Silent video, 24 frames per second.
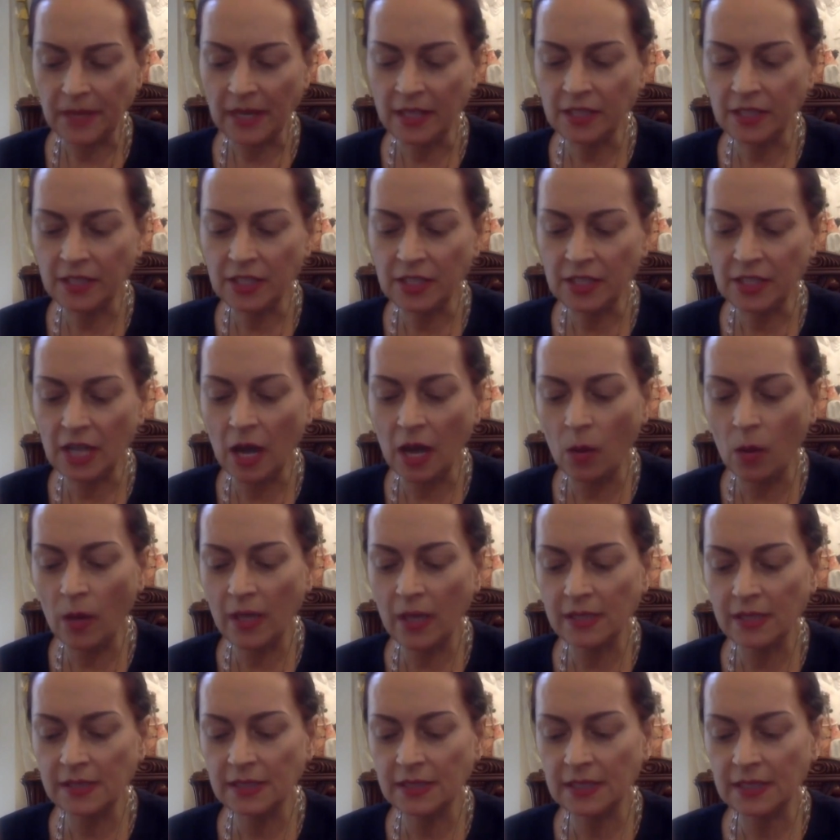And our
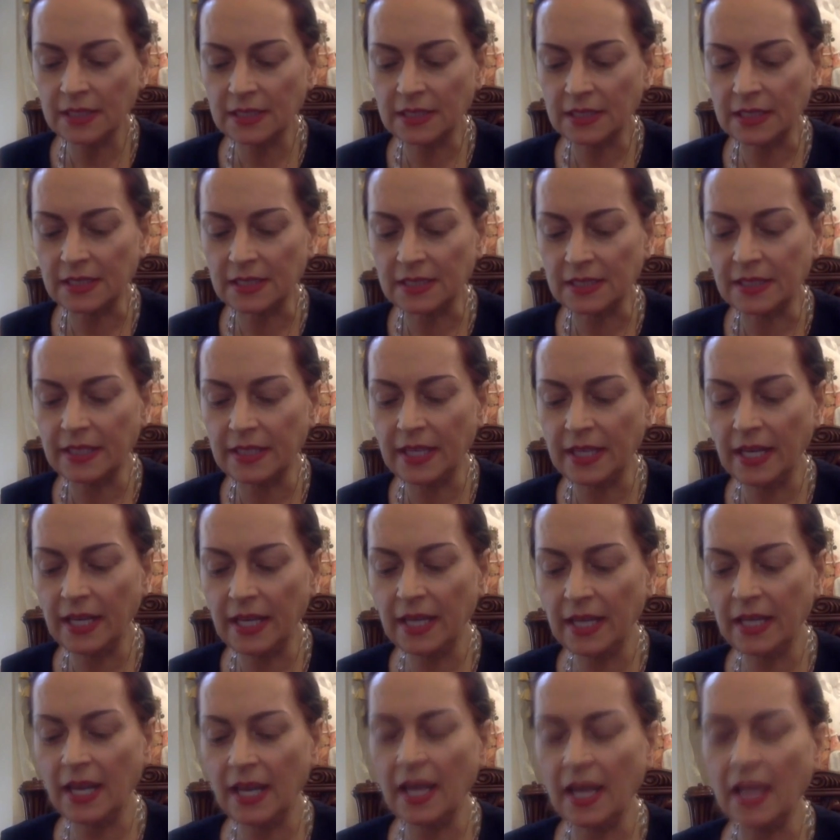ancestors,
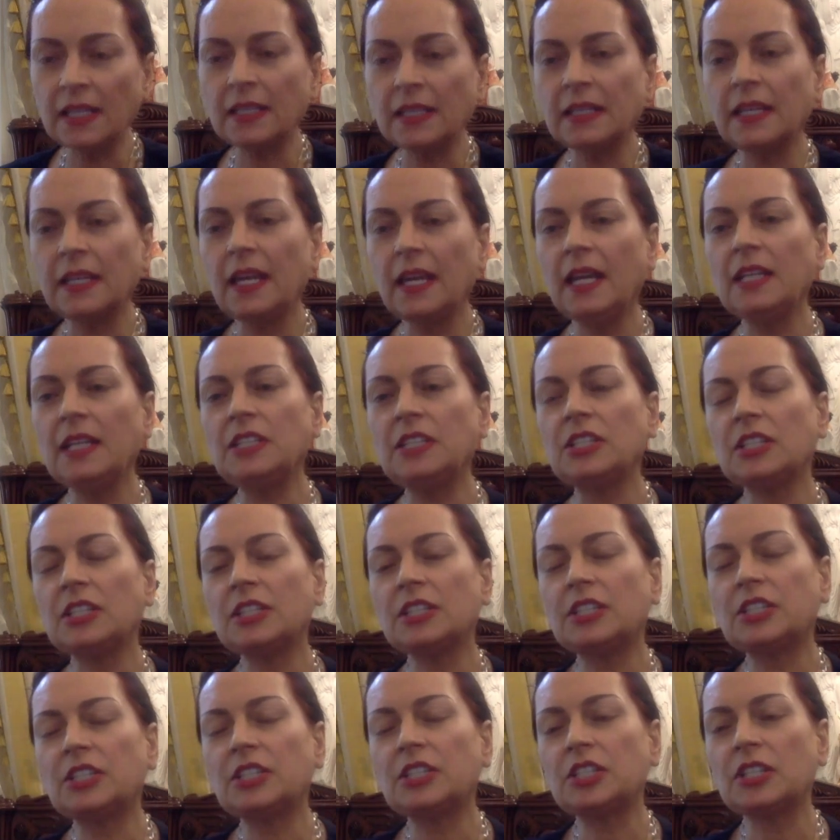they
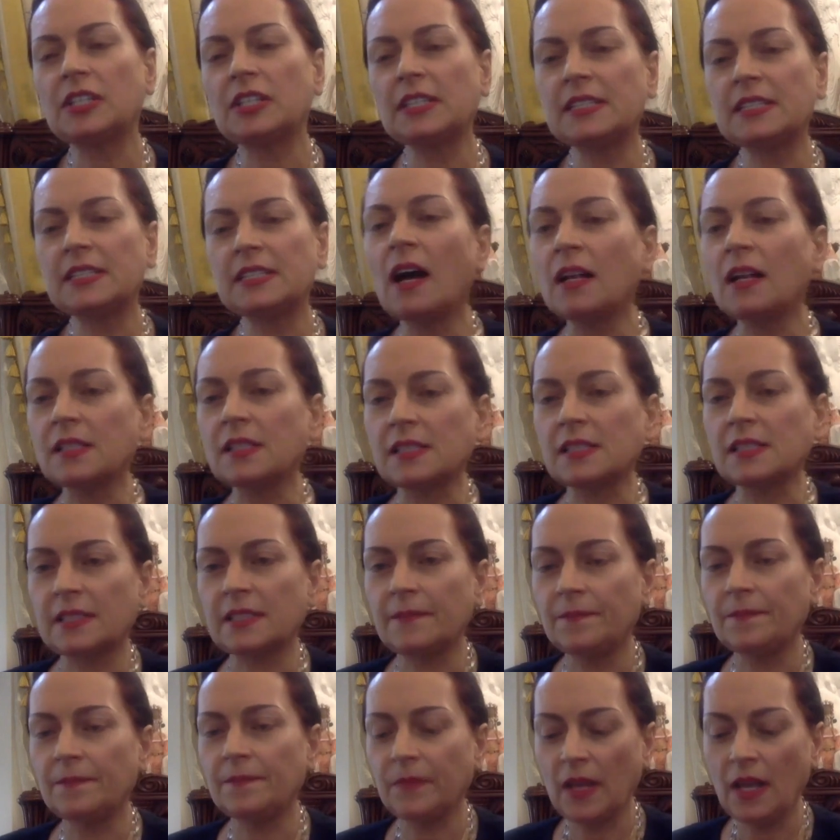elongated the
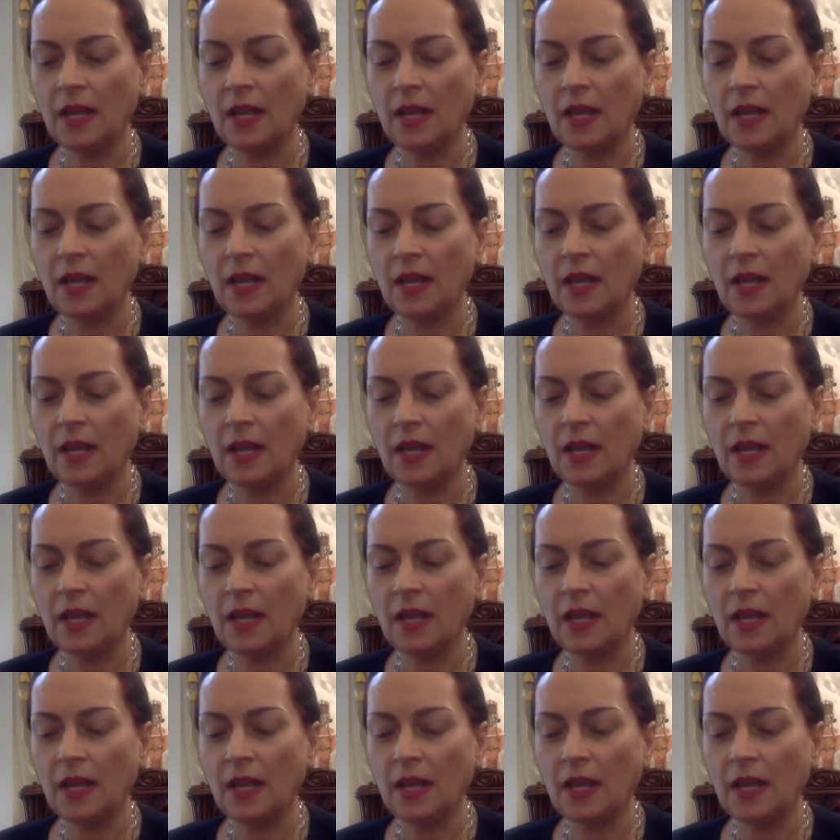skulls.